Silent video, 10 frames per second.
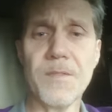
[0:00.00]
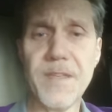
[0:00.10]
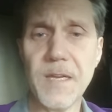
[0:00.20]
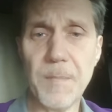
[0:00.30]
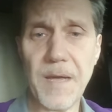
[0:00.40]

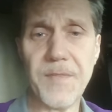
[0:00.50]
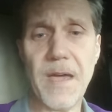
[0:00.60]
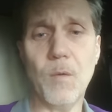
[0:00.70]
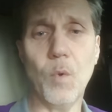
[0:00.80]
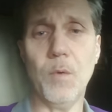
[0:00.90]
think about
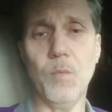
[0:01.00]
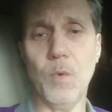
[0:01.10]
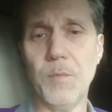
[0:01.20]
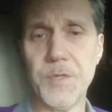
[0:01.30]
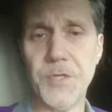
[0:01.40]
that. What
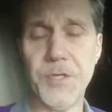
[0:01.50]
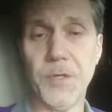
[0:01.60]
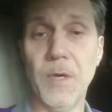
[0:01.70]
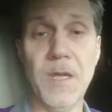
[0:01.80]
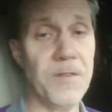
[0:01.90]
what would you
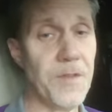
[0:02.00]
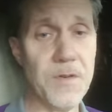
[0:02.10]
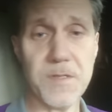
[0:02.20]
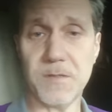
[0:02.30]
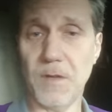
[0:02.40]
do?
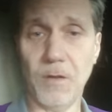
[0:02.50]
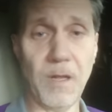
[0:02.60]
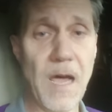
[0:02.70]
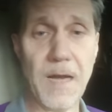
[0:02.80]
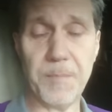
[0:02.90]
There's a
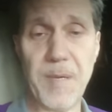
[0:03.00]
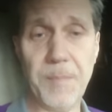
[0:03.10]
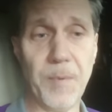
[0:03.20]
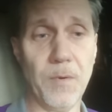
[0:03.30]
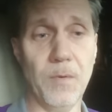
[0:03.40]
lot of
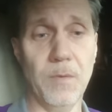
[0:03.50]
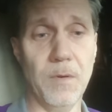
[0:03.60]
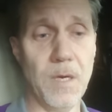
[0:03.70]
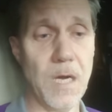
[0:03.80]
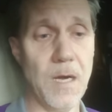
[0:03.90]
people
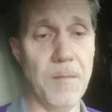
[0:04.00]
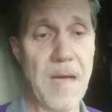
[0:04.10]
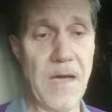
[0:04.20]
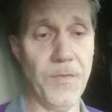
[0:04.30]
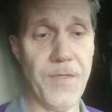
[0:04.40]
um,
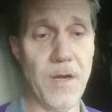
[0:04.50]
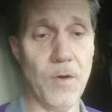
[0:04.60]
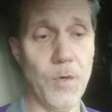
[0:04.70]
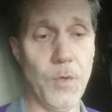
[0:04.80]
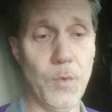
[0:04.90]
out
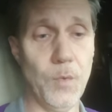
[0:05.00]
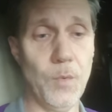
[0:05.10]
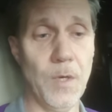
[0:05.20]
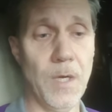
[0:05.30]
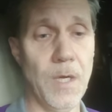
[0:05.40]
there who